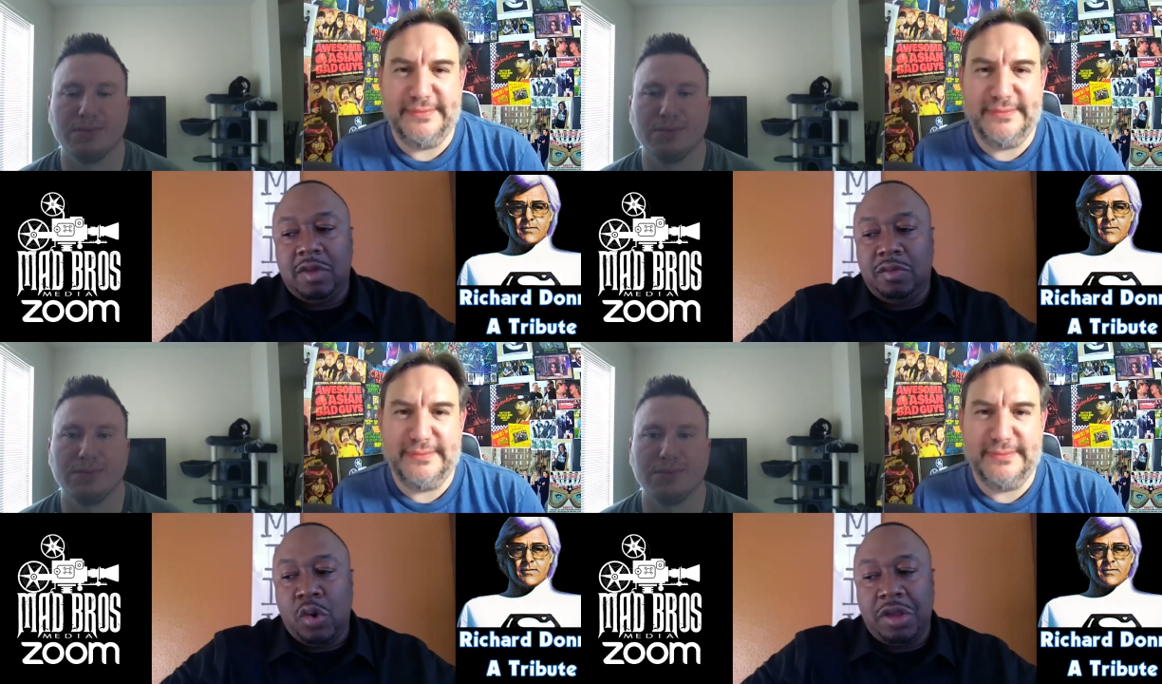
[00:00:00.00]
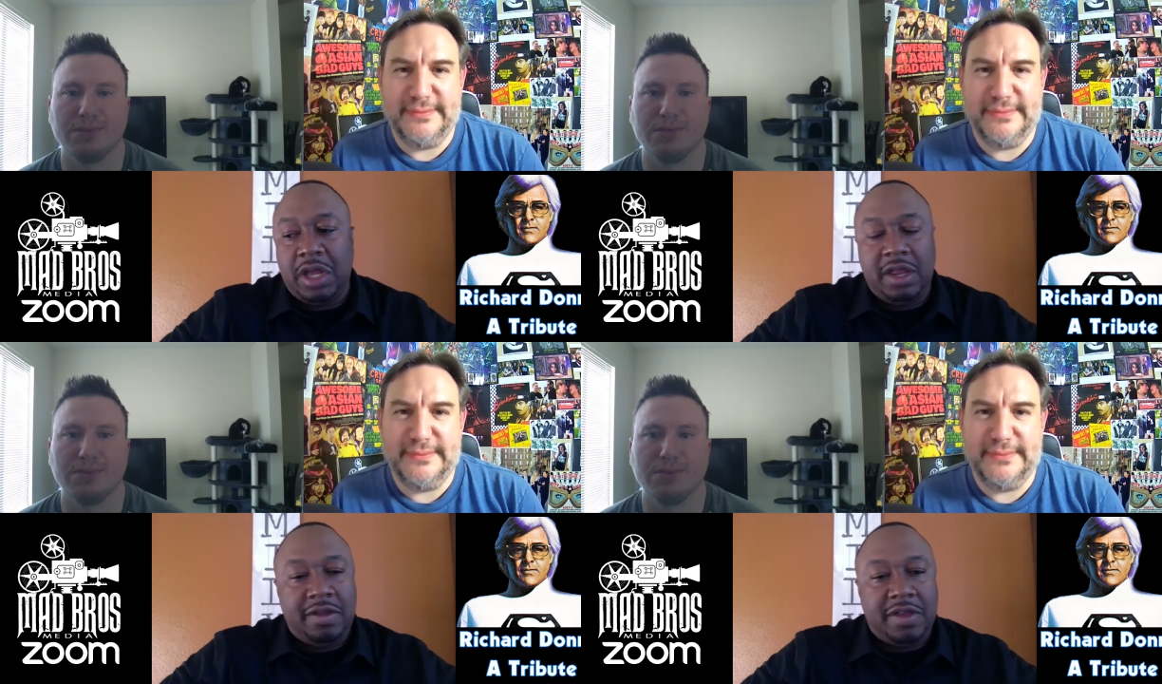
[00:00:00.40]
Speaker 1: more than
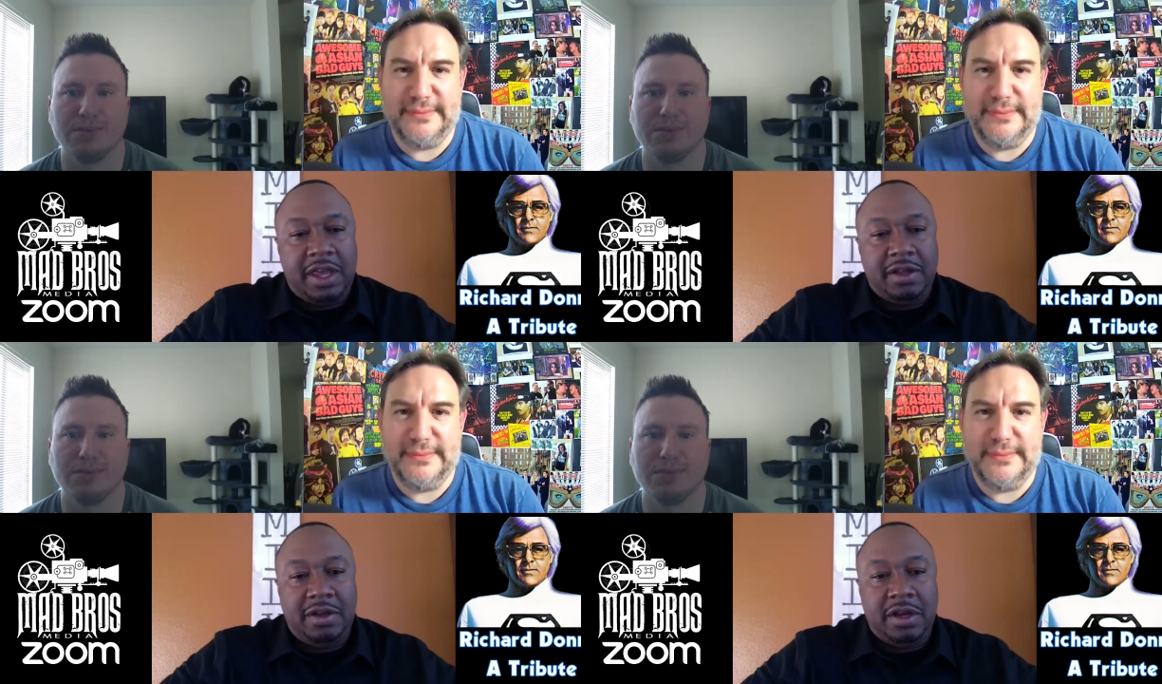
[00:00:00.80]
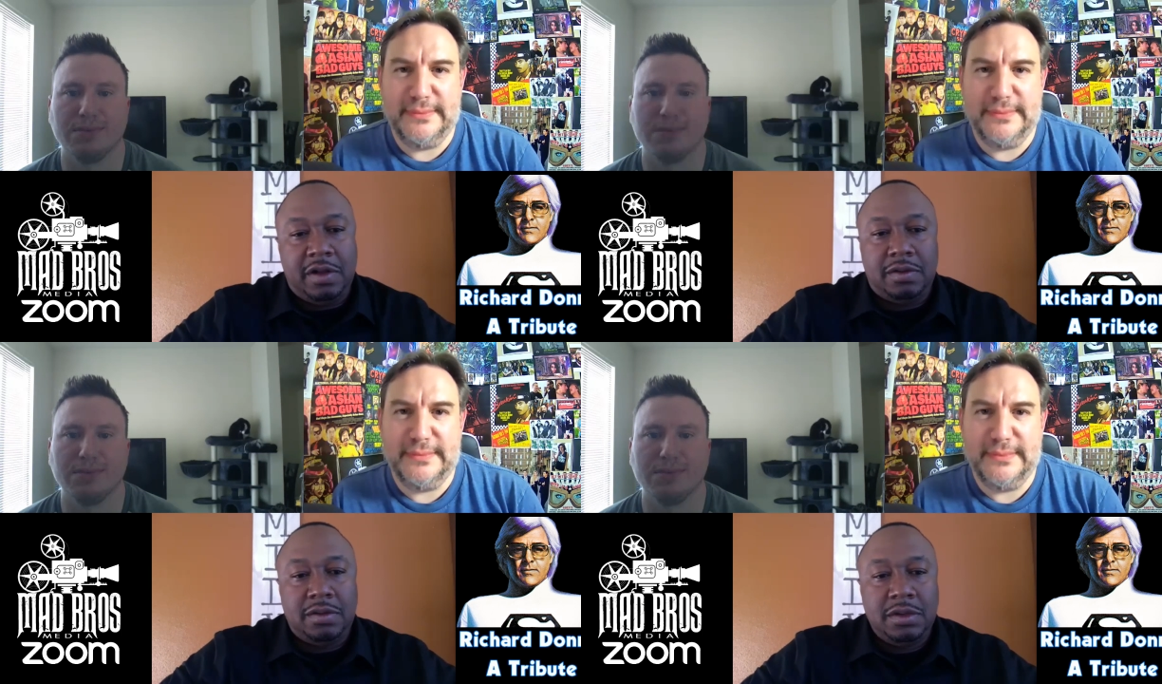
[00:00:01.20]
anything, you
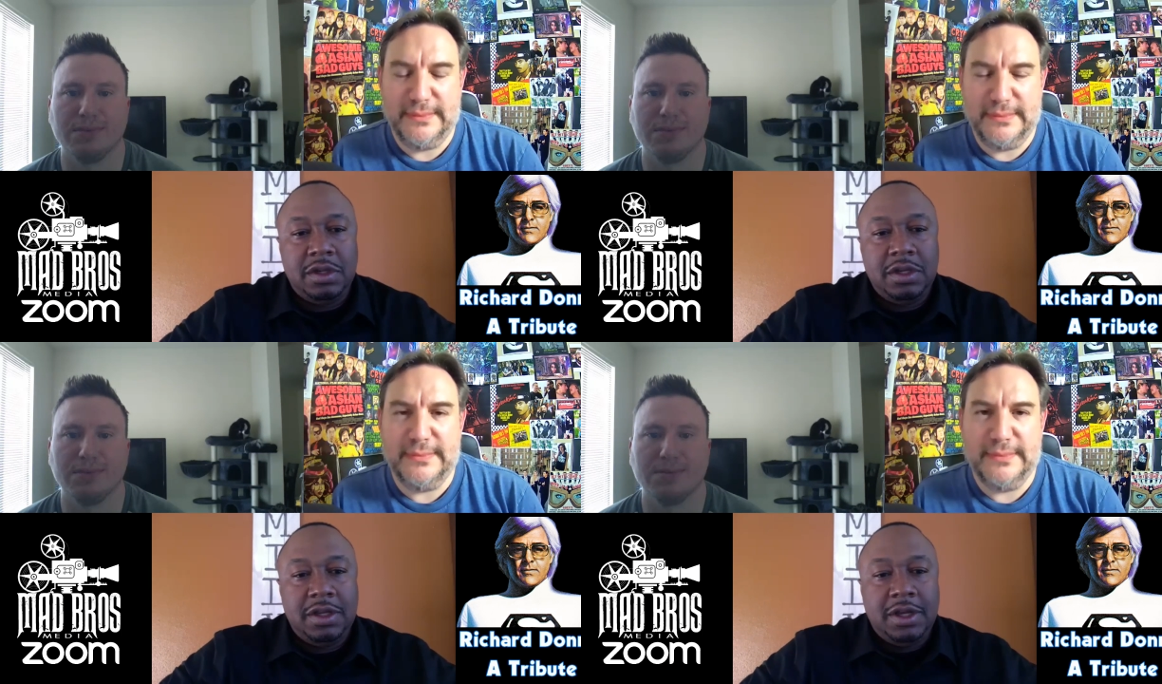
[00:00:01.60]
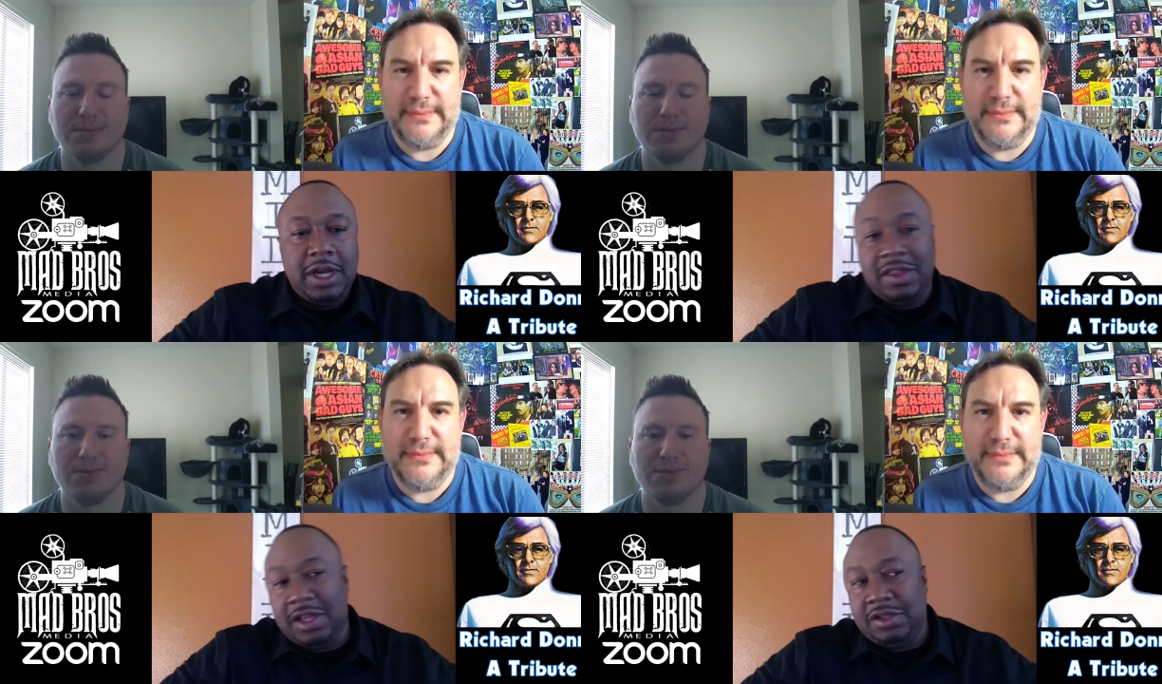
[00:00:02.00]
know.
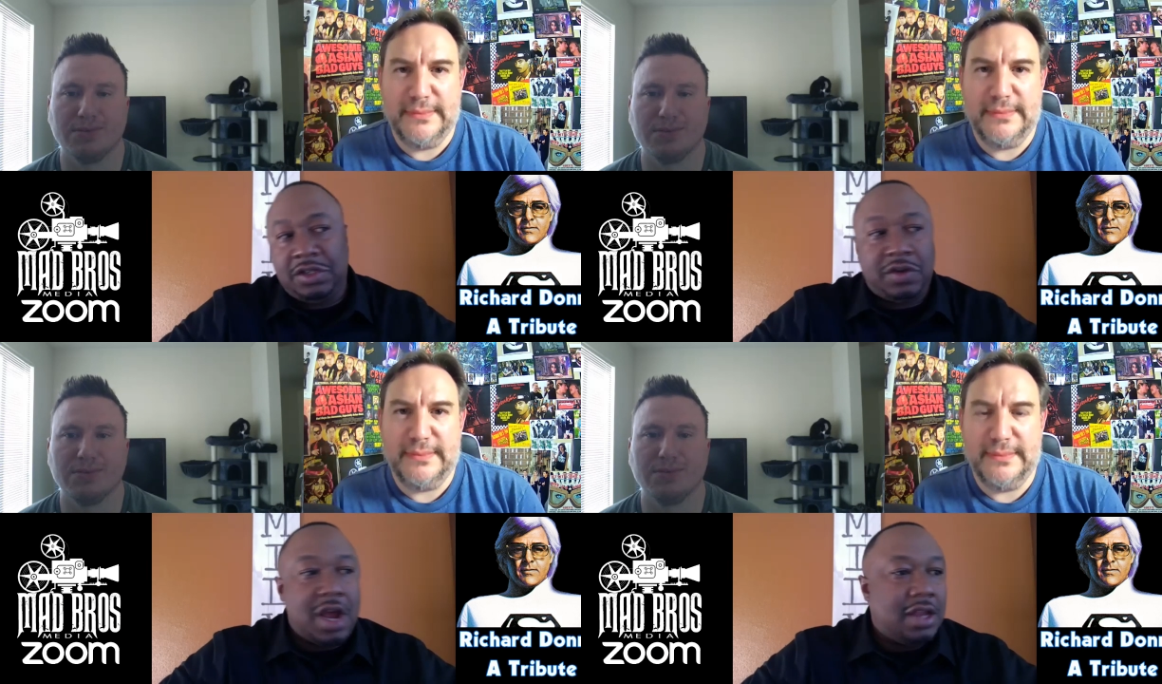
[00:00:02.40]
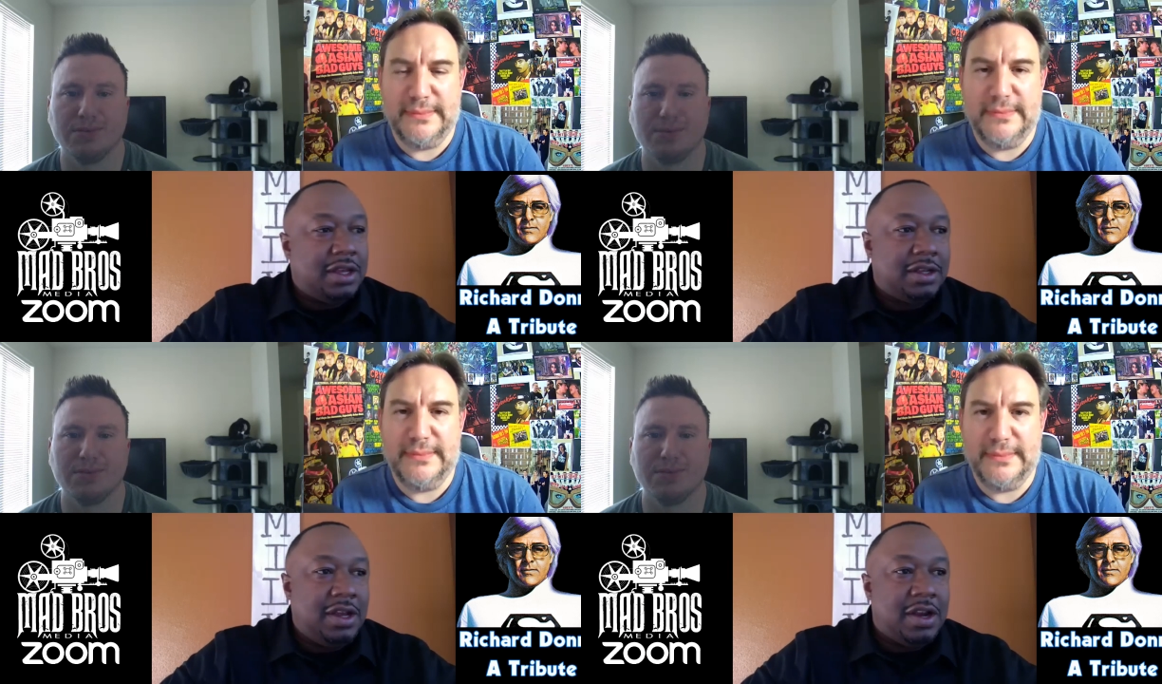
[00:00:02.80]
And then just trying
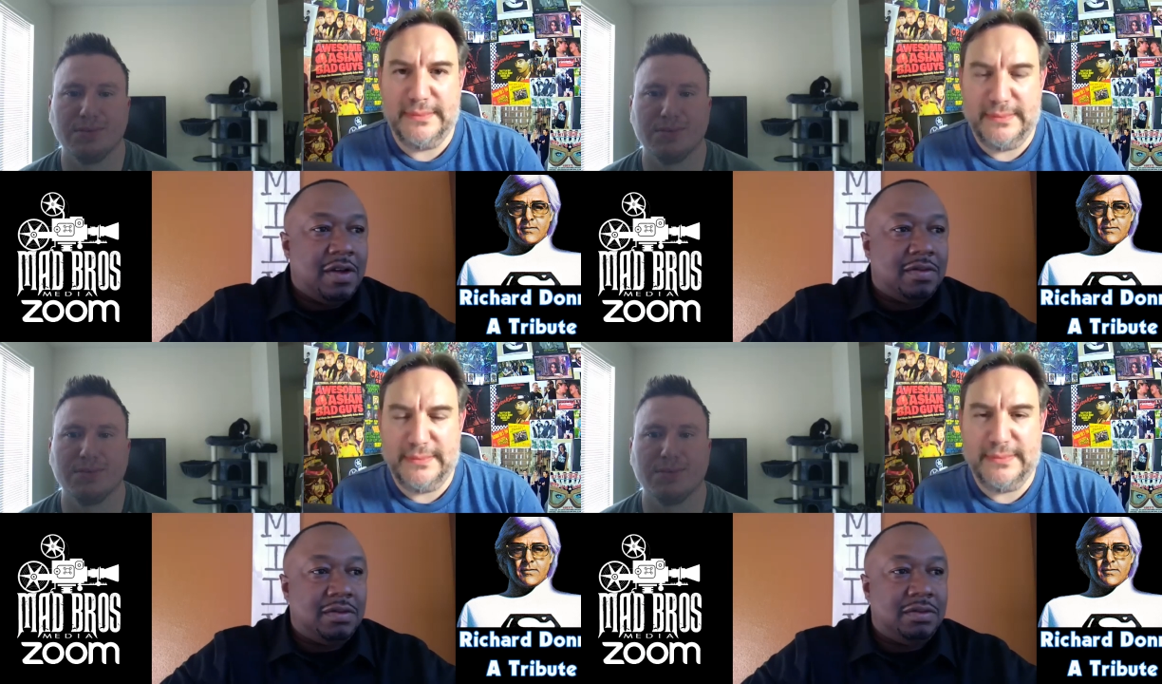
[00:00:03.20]
to, you know,